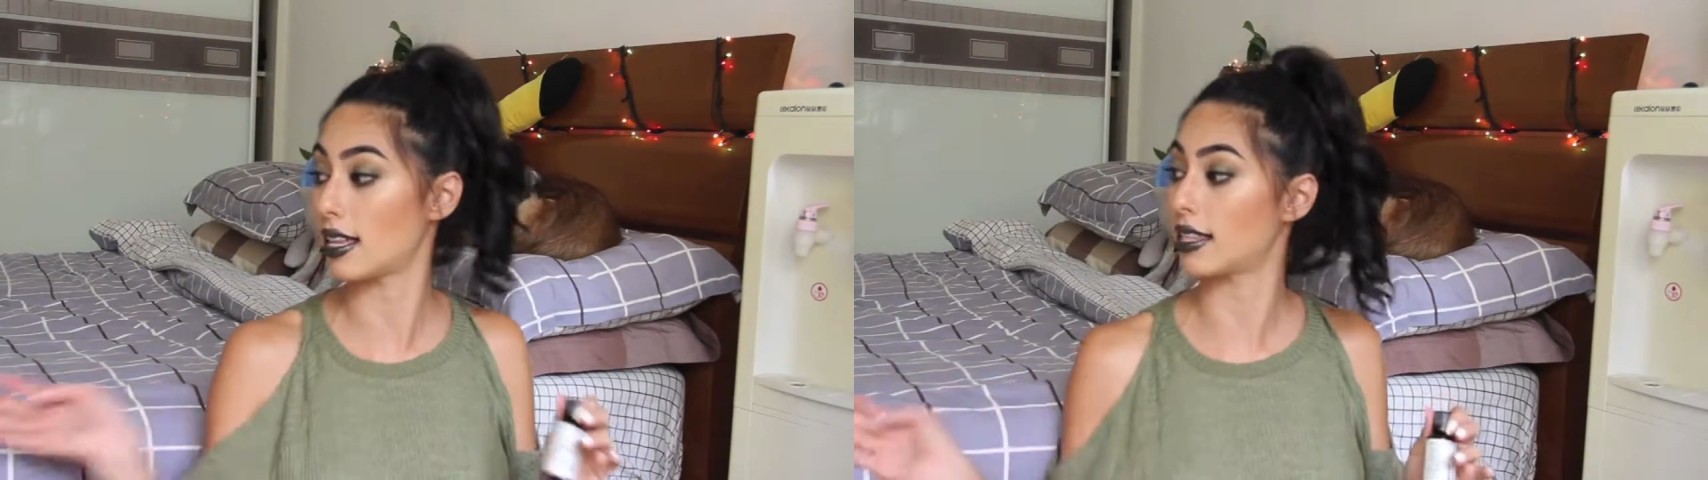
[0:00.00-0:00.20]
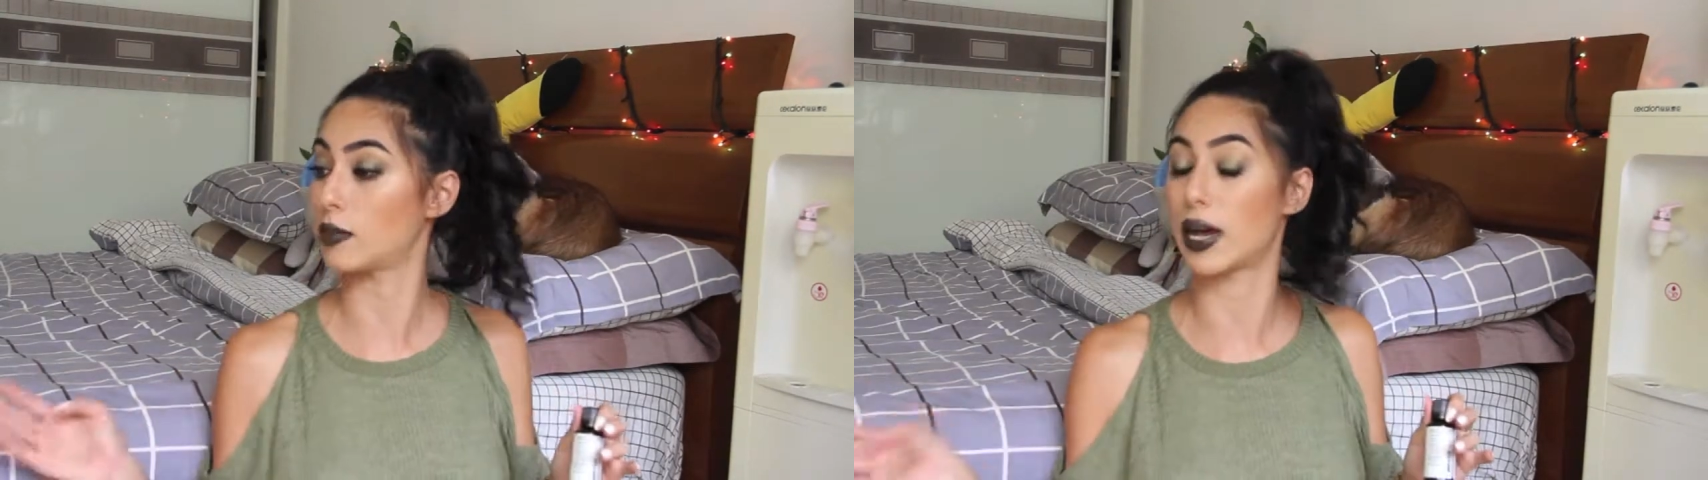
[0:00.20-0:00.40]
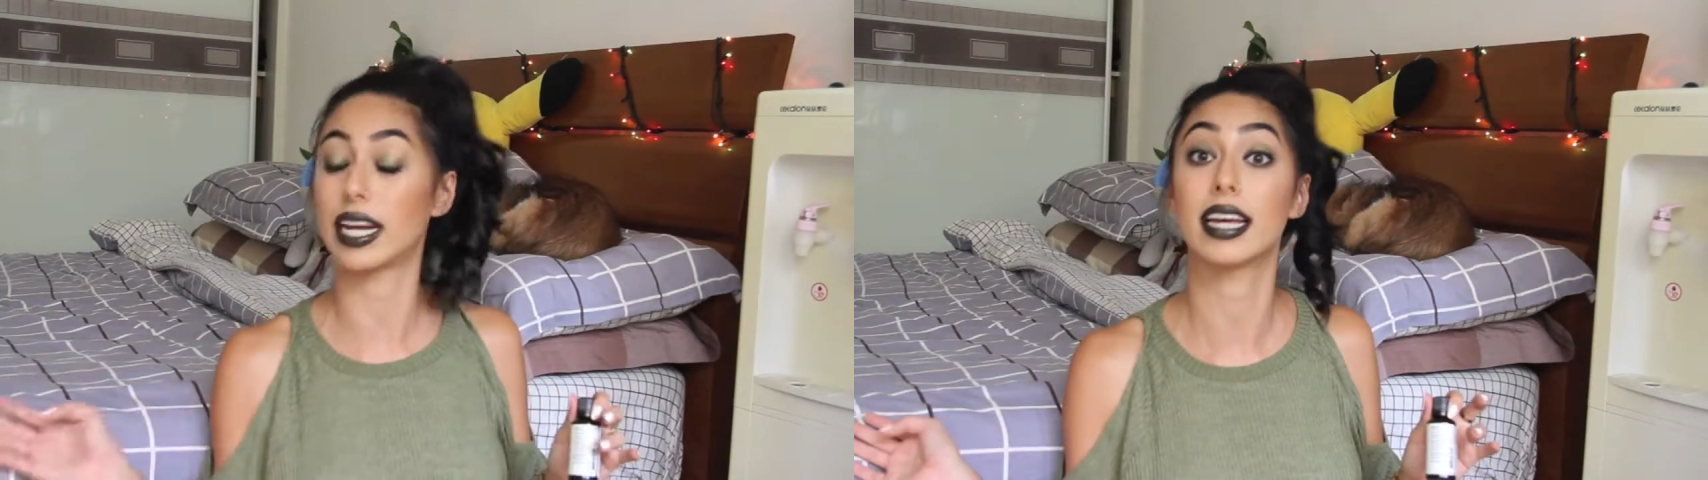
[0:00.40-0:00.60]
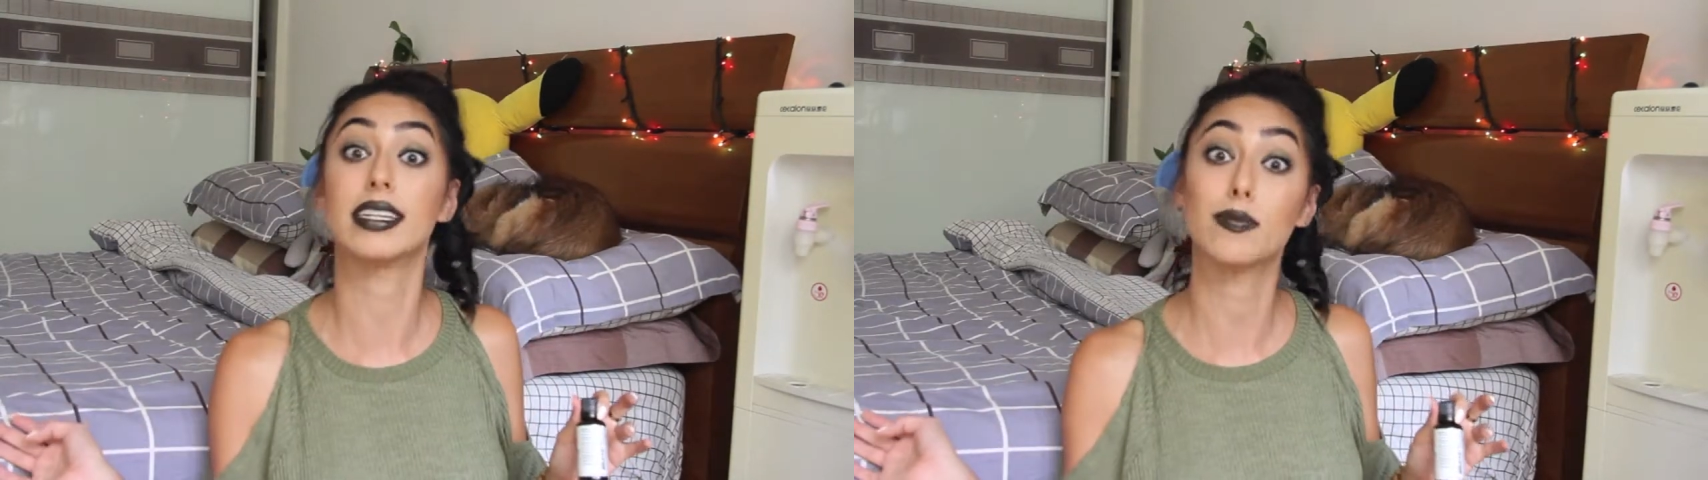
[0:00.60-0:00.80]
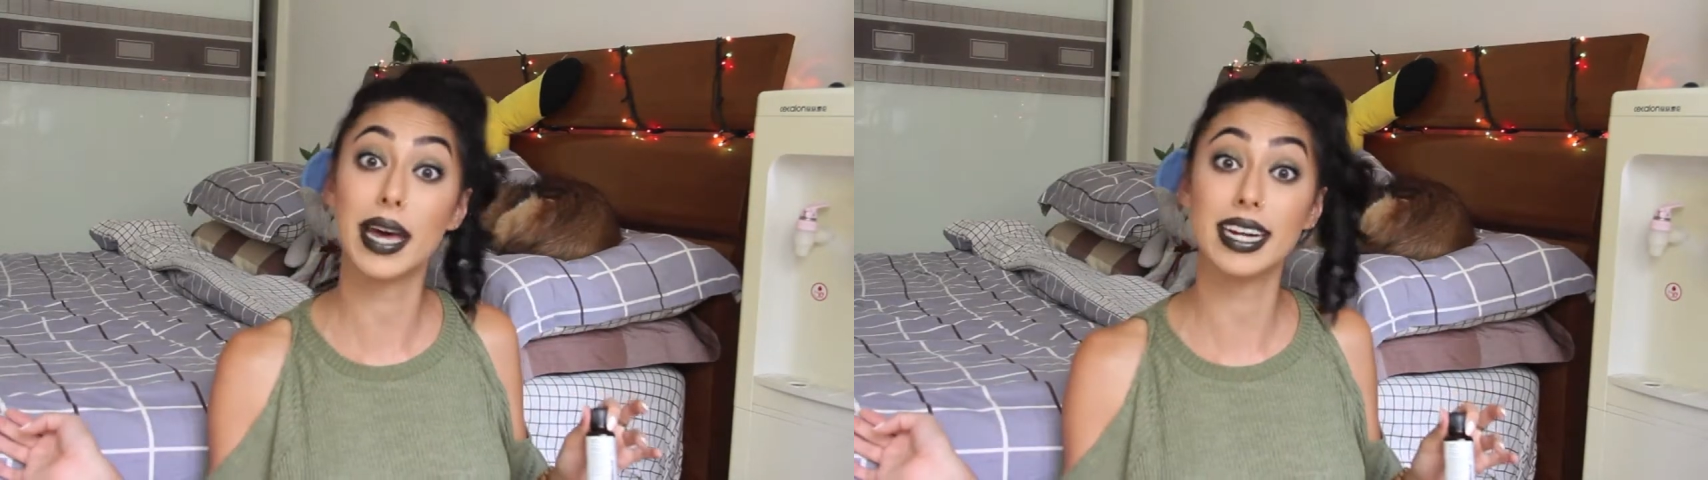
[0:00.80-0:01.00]
this bedding,
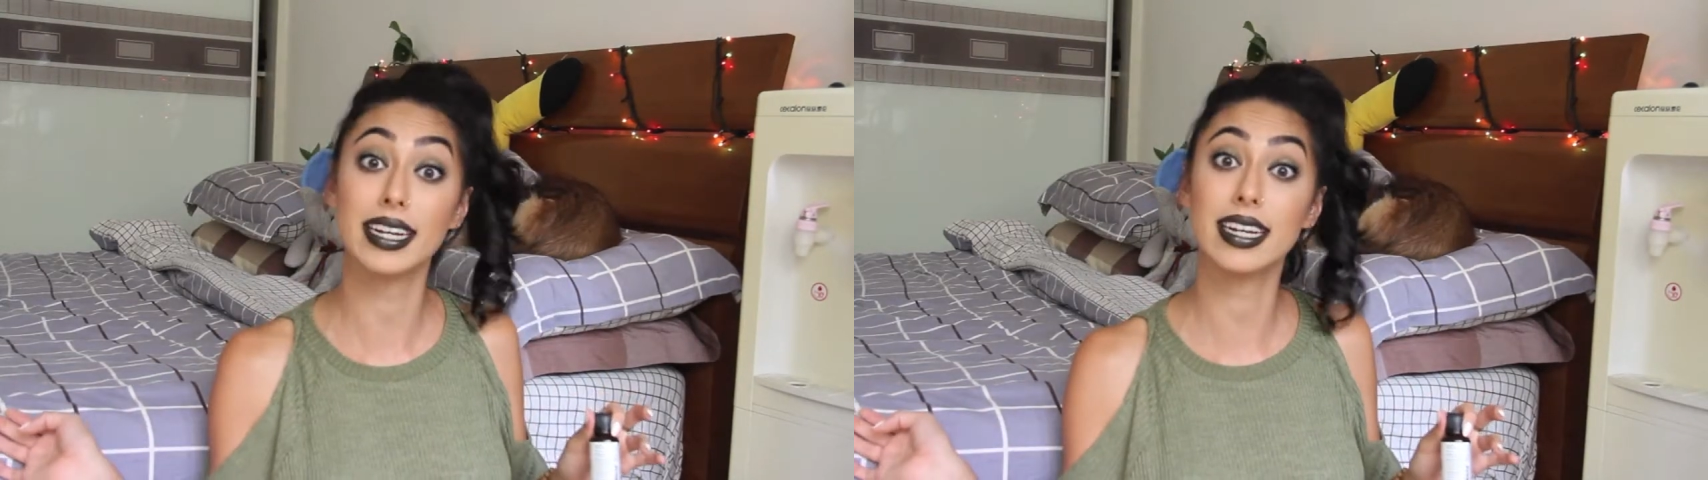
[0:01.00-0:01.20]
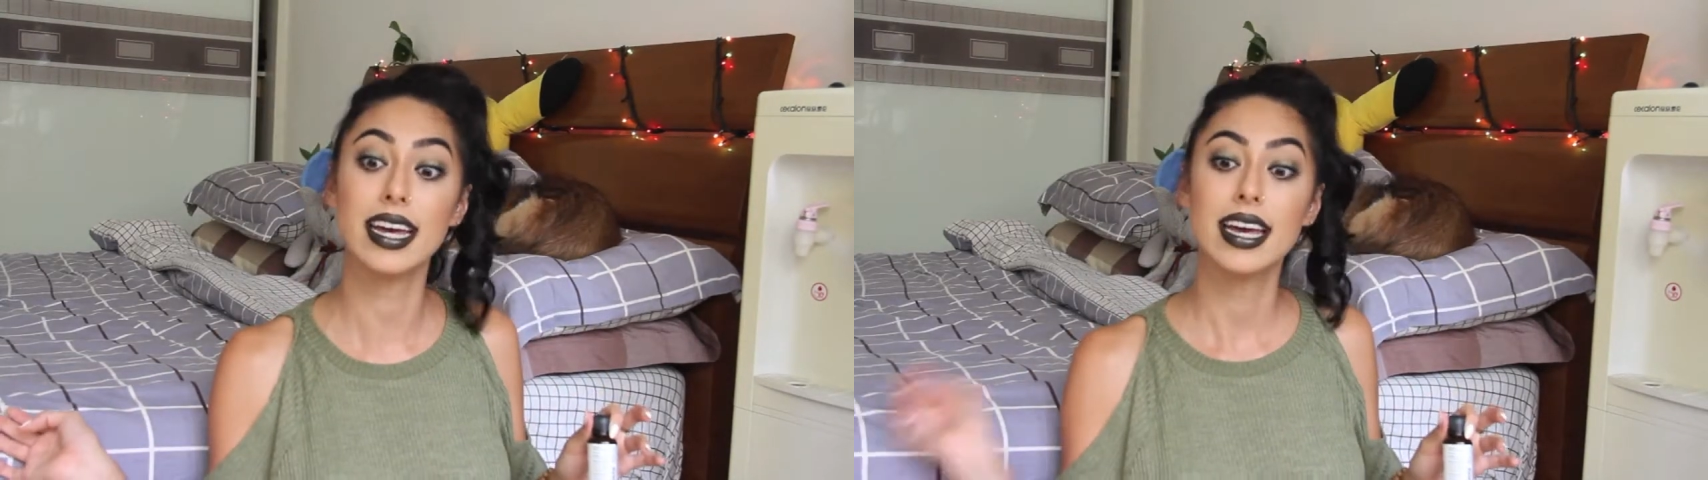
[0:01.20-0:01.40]
his bedding,